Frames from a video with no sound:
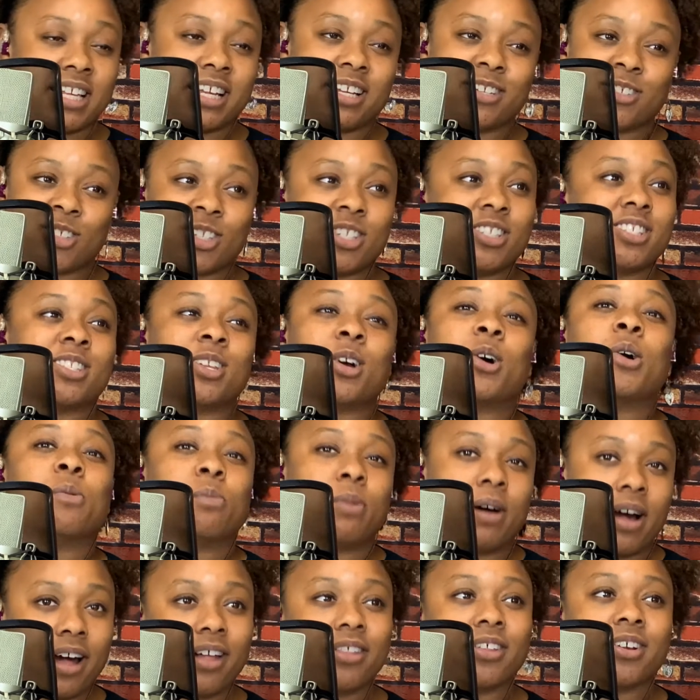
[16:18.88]
things just don't
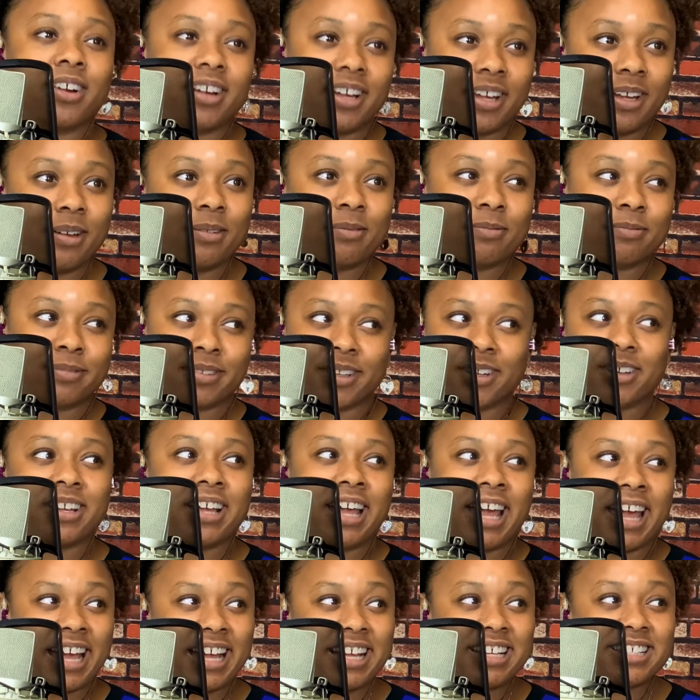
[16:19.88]
bother him.
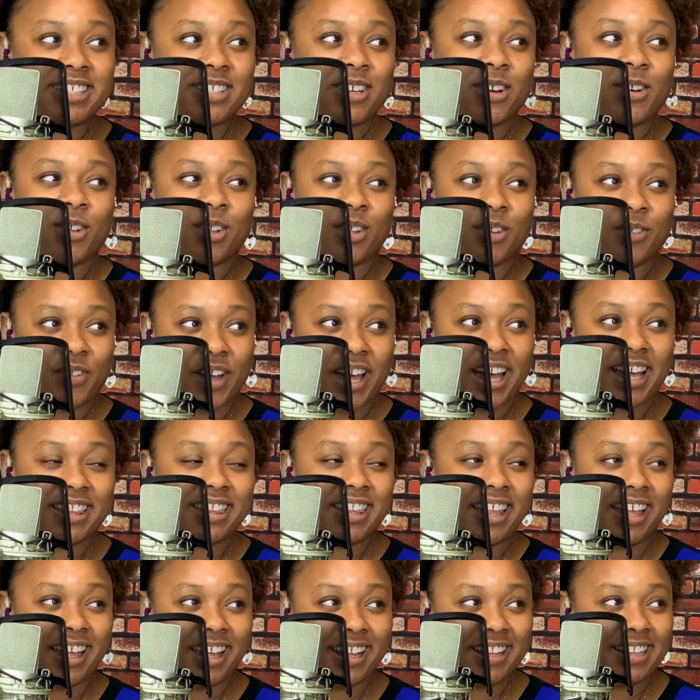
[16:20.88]
Okay, so the
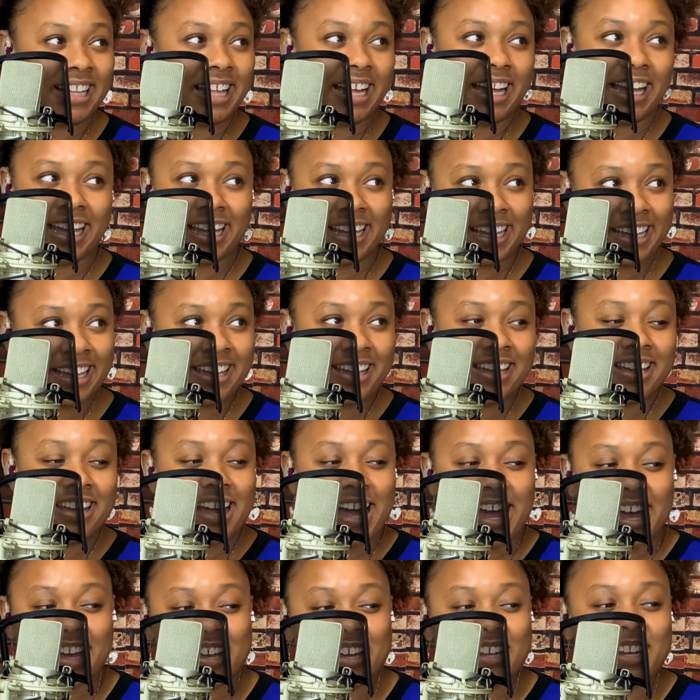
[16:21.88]
fact that like
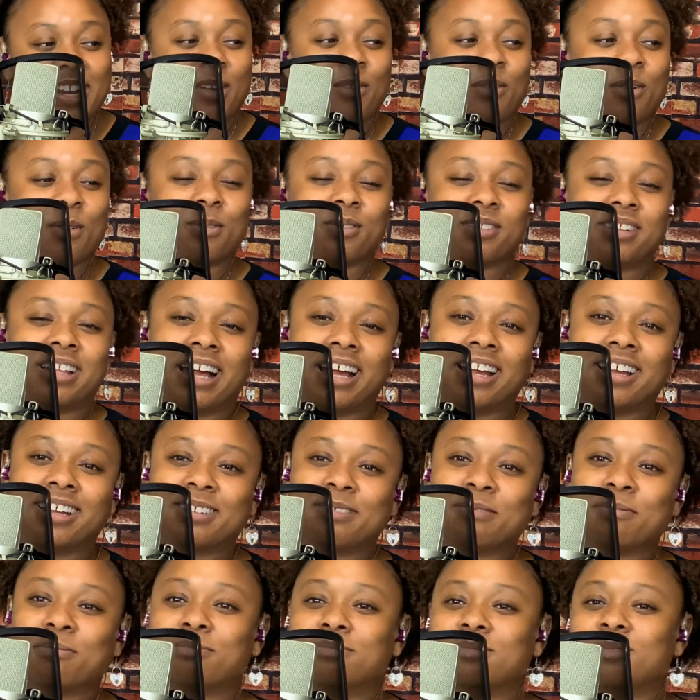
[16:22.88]
I couldn't even like
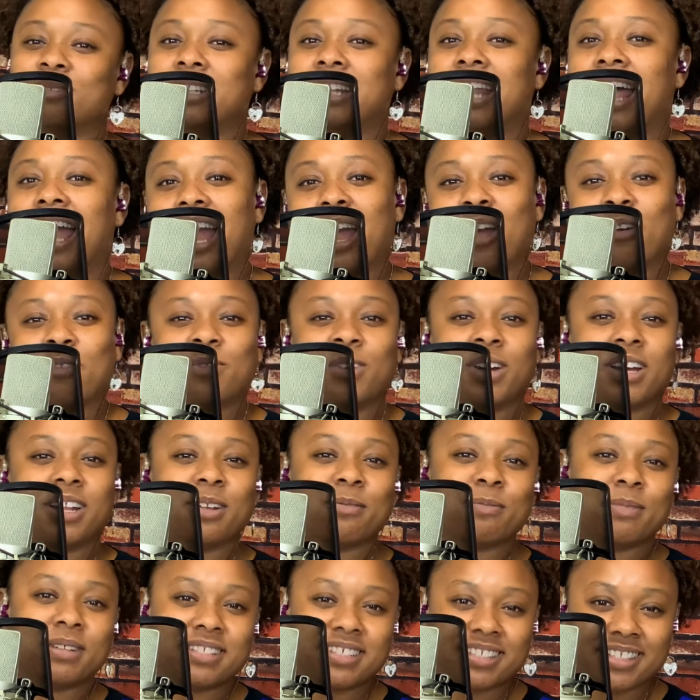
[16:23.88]
laugh with
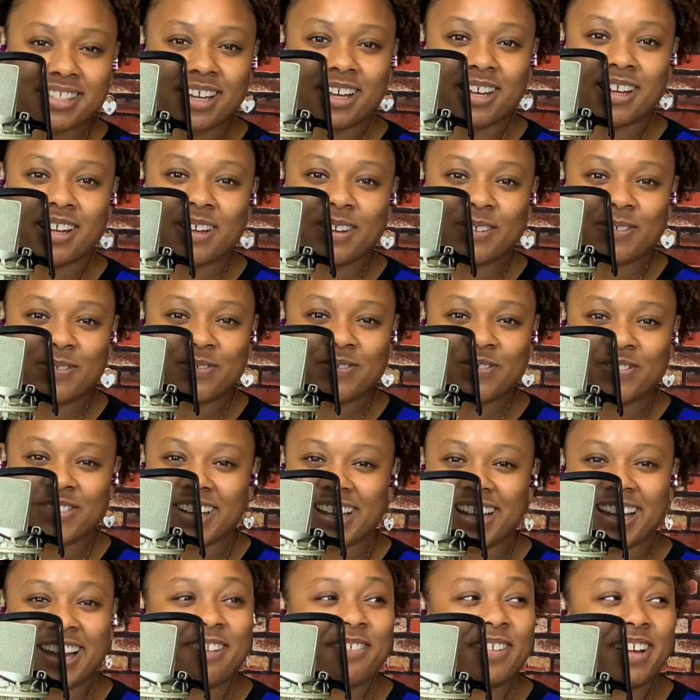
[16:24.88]
him and stuff.
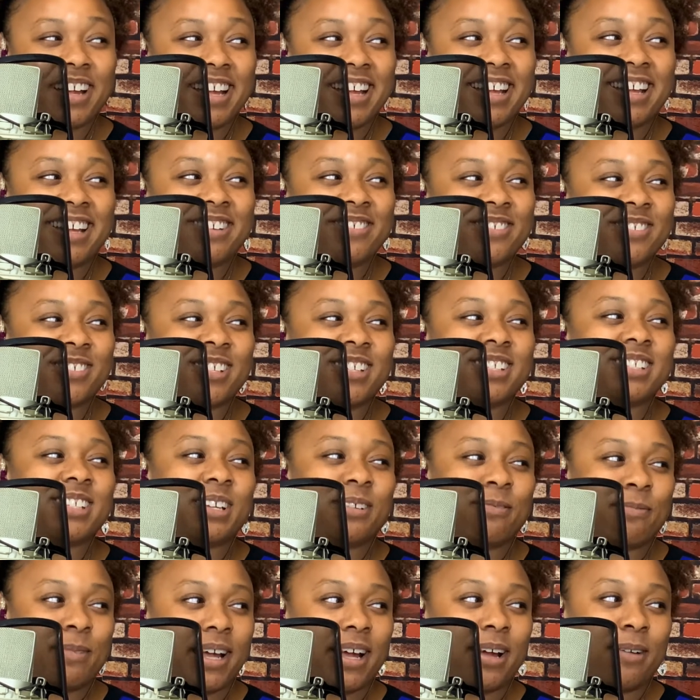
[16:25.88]
I mean, he was just
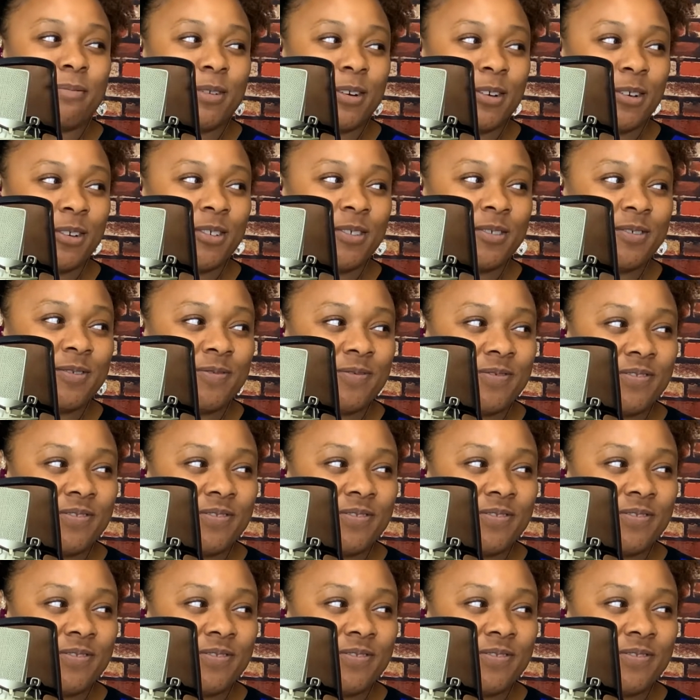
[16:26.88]
in a bad mood.